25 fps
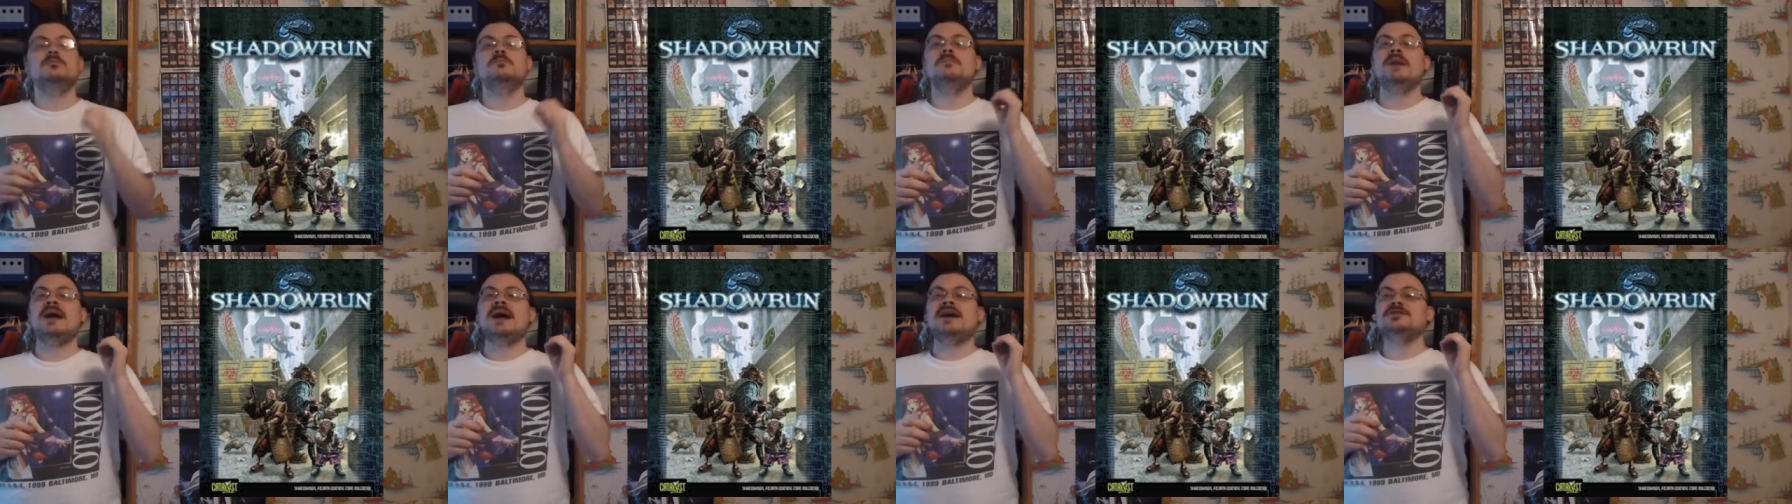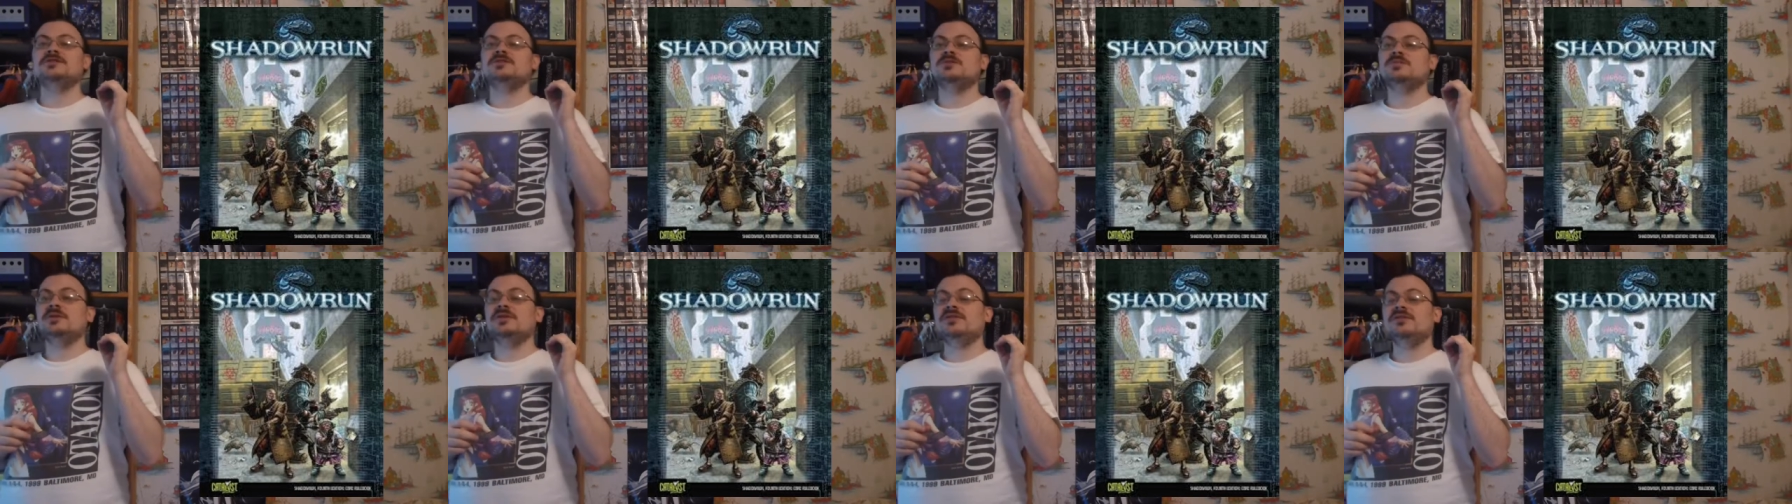
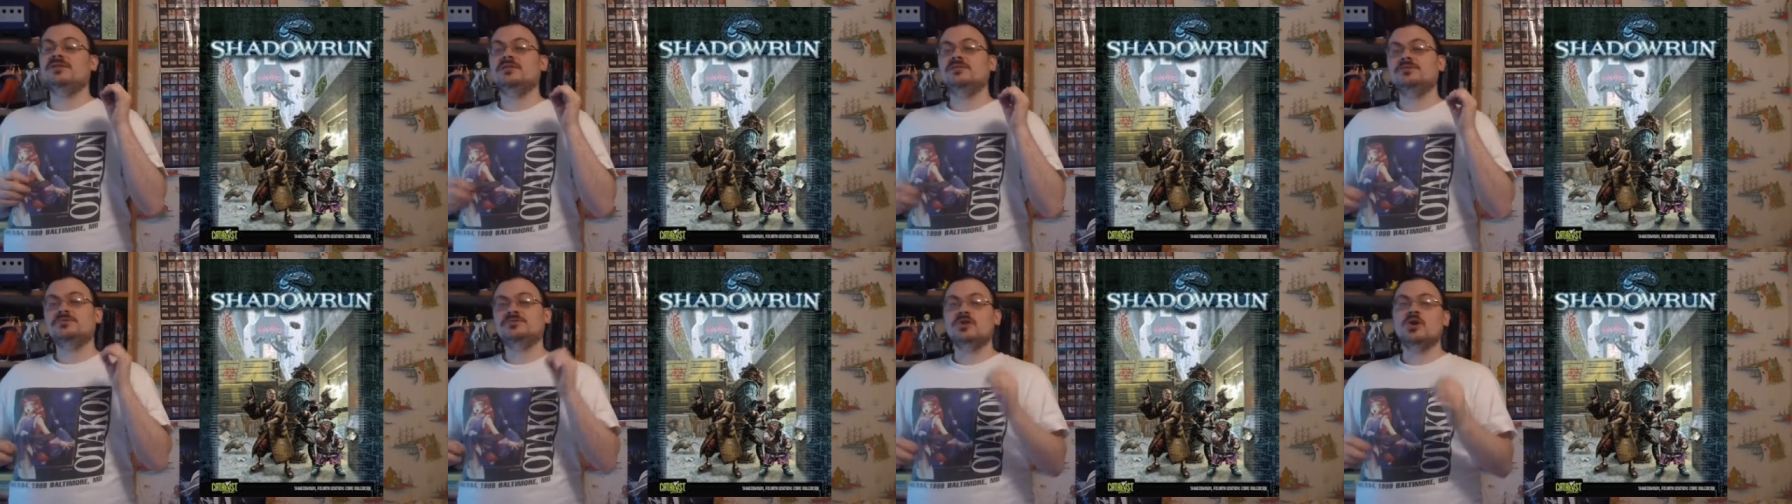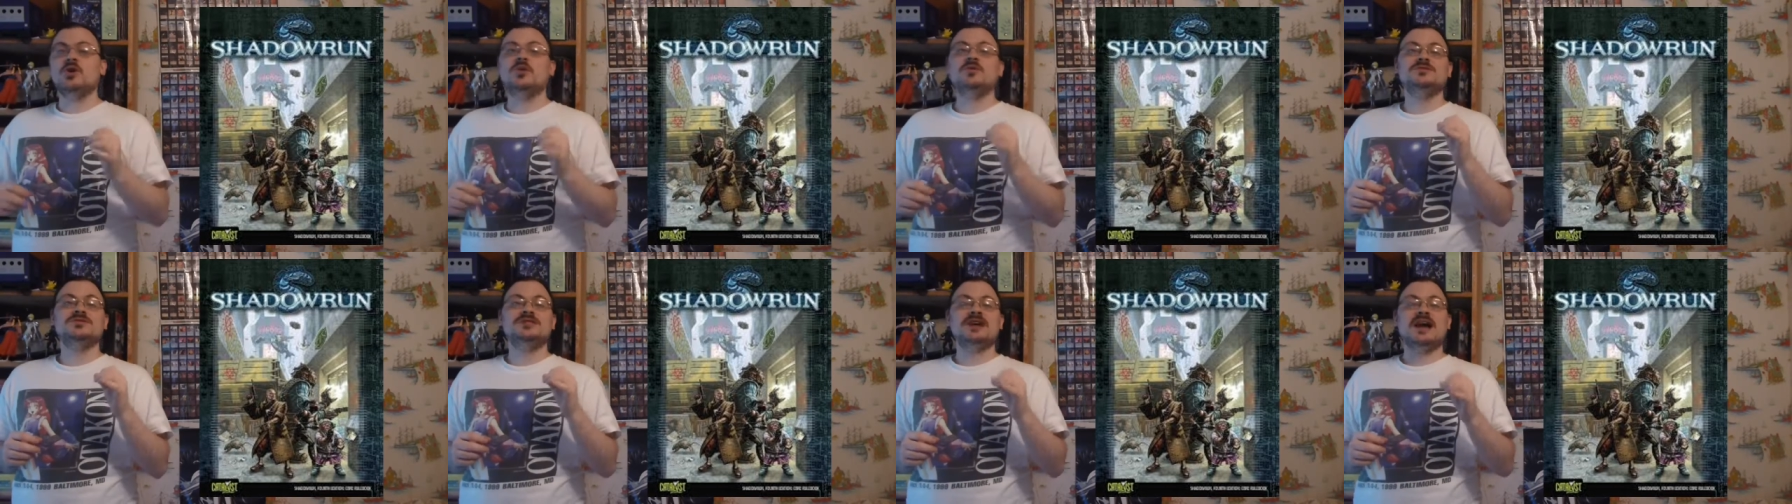matched with the
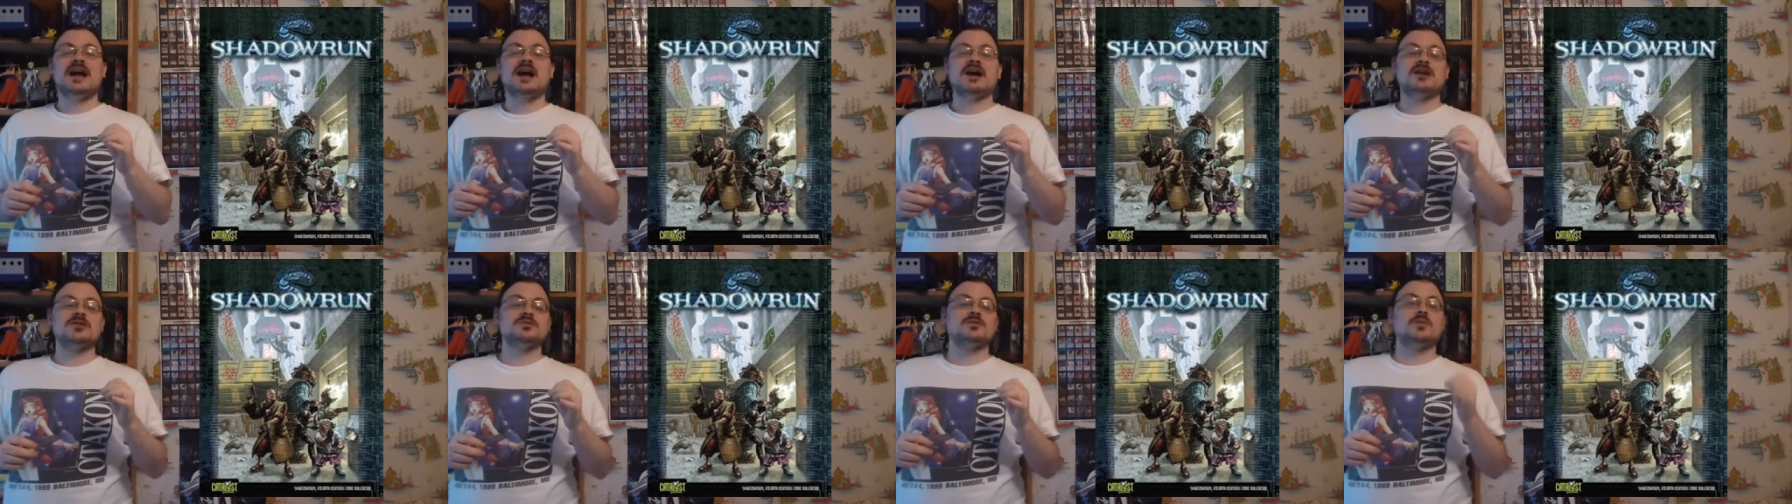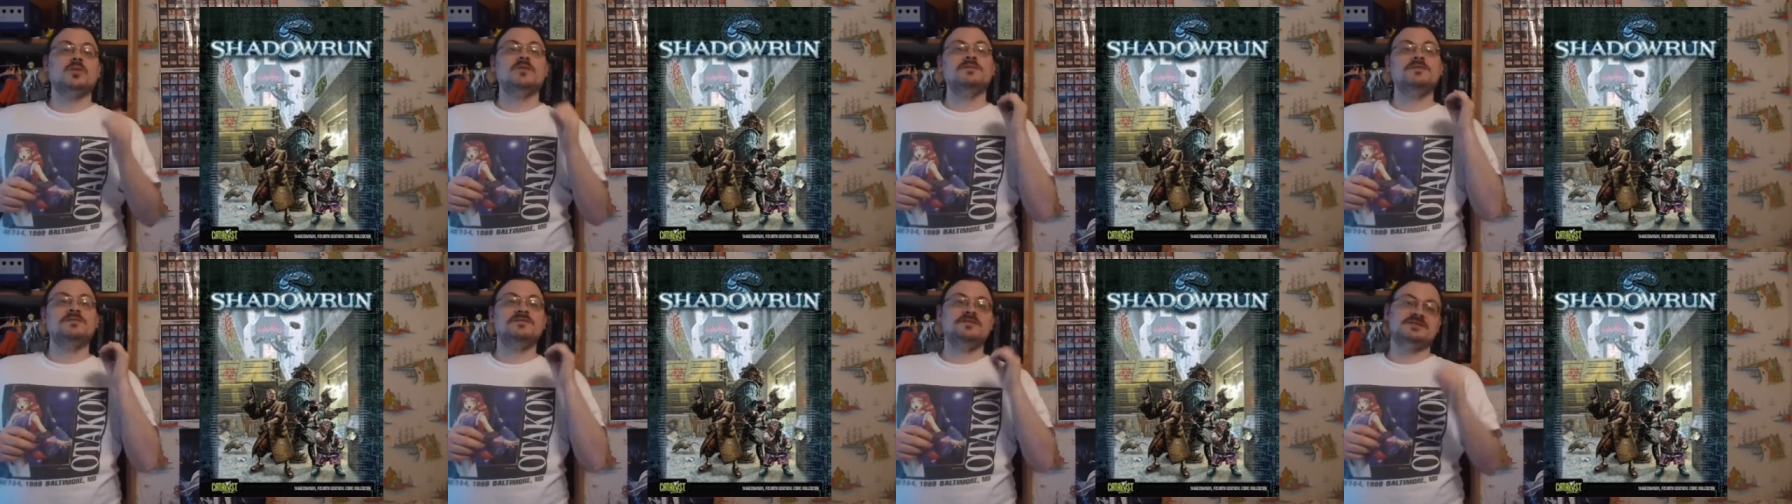drone's
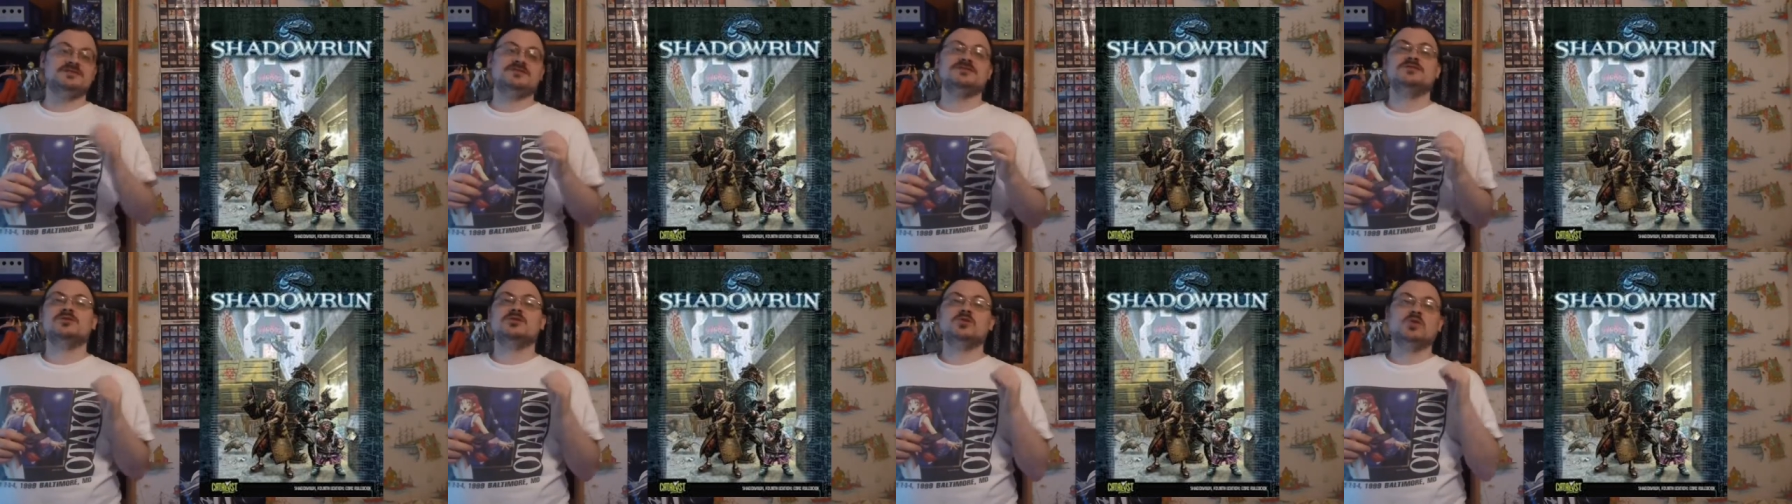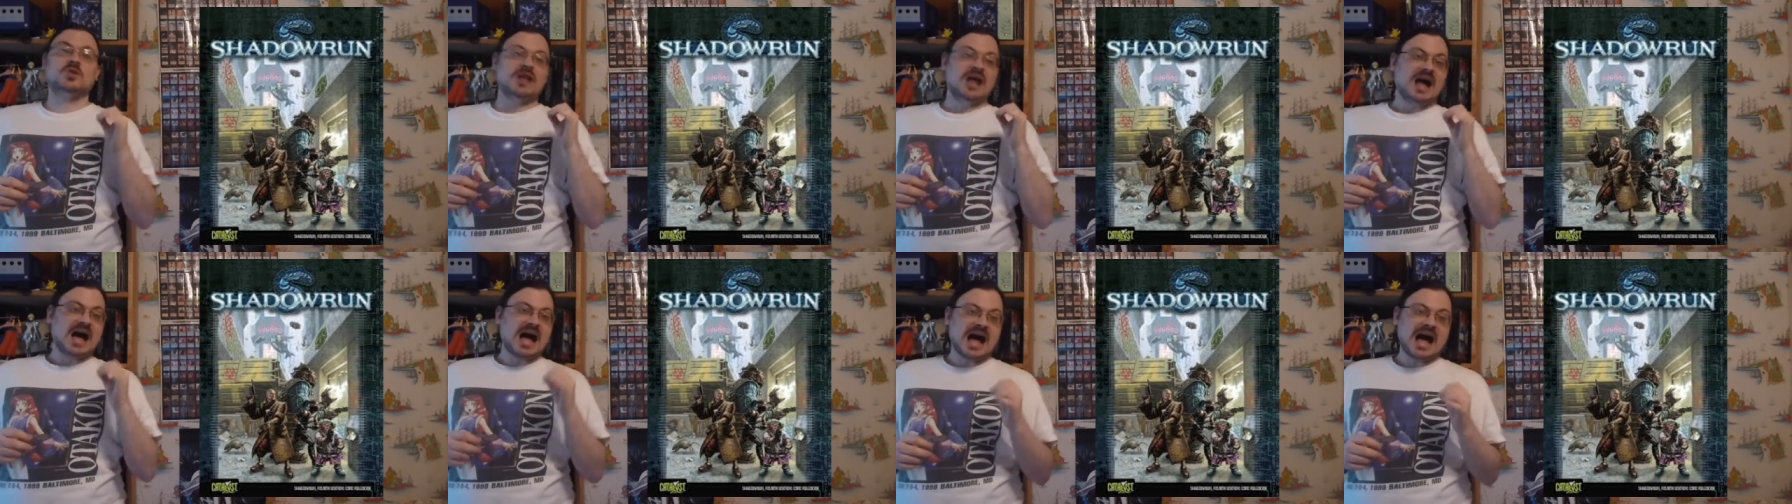actual
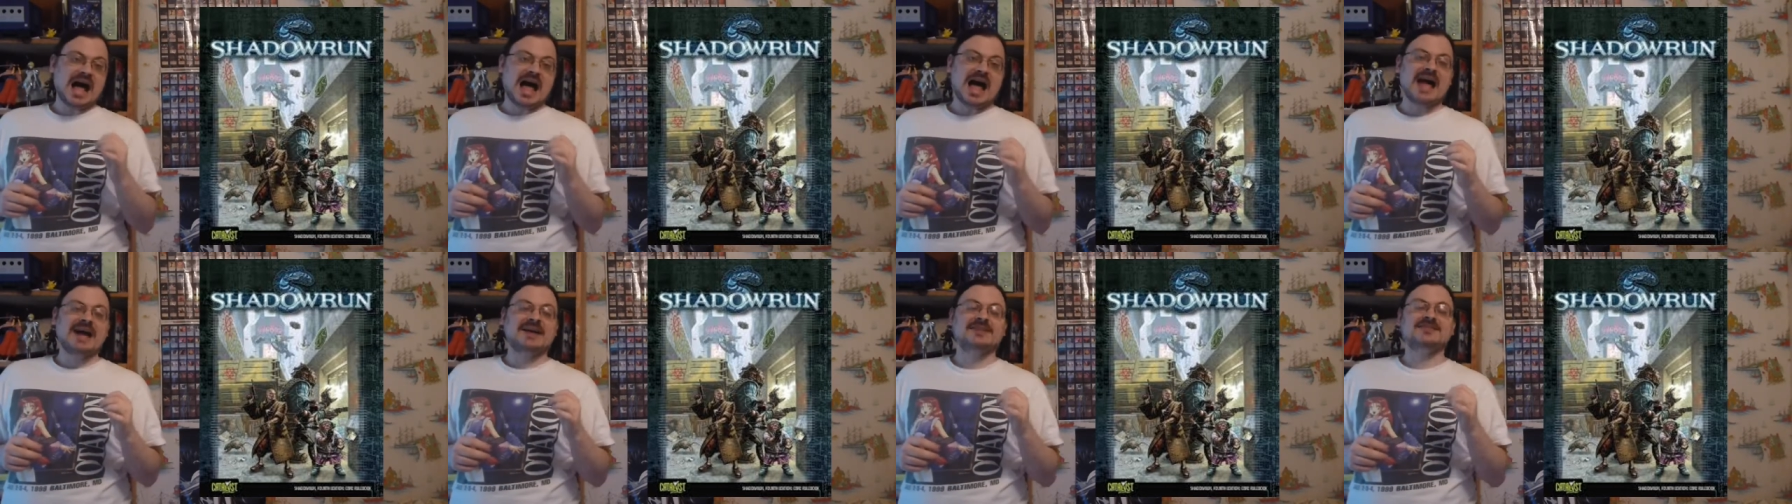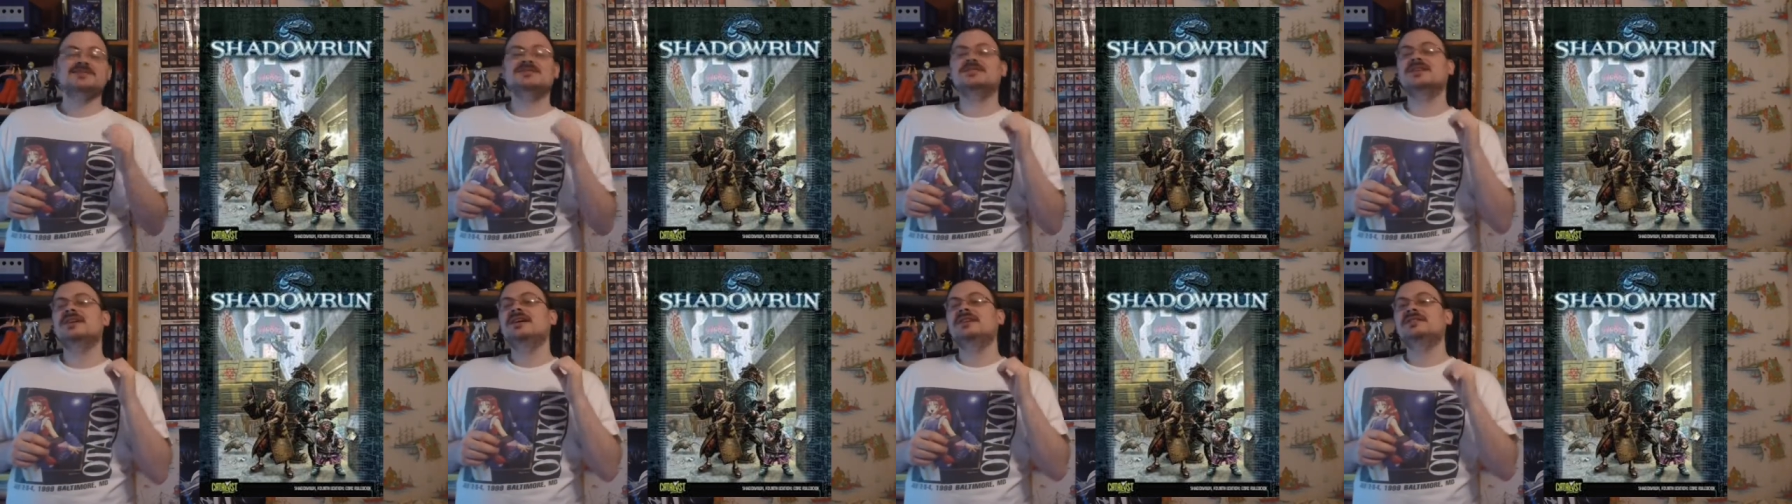physical
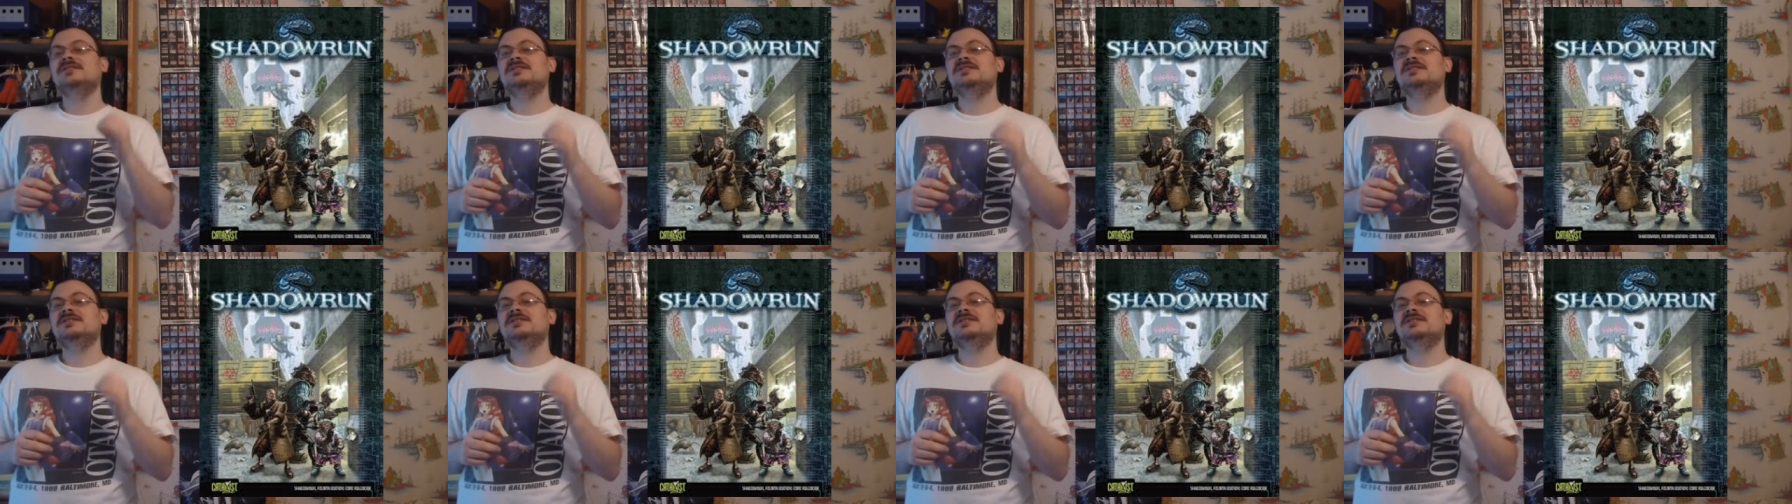eyes